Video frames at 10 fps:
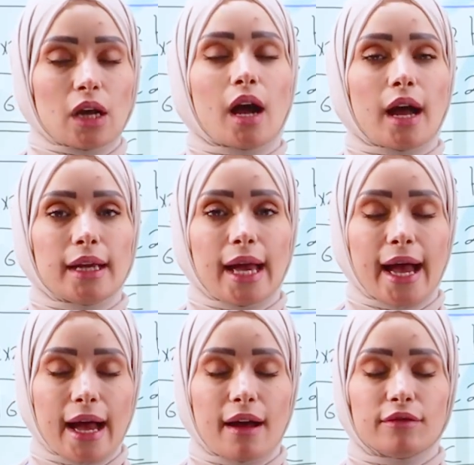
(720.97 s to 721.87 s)
I
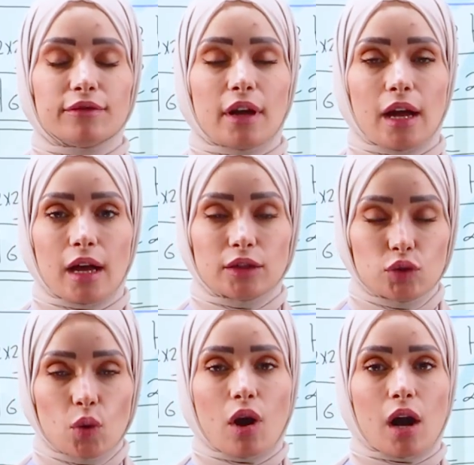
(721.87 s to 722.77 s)
have
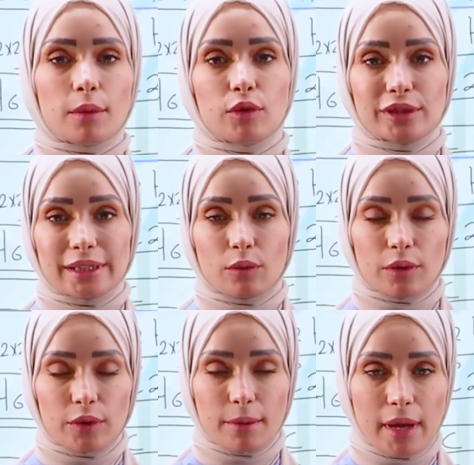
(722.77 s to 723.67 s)
2 carbons
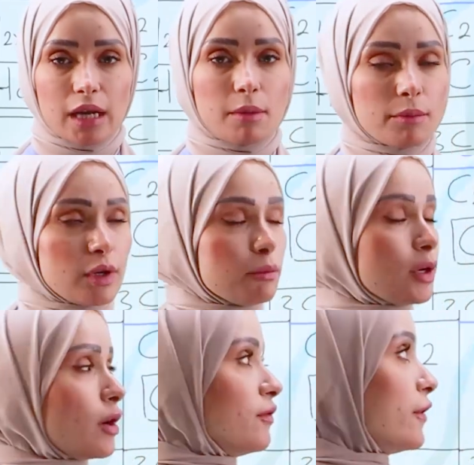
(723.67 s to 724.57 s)
with a minimum
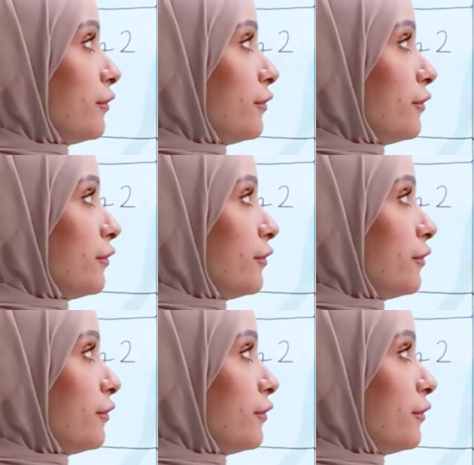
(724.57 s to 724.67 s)
number of the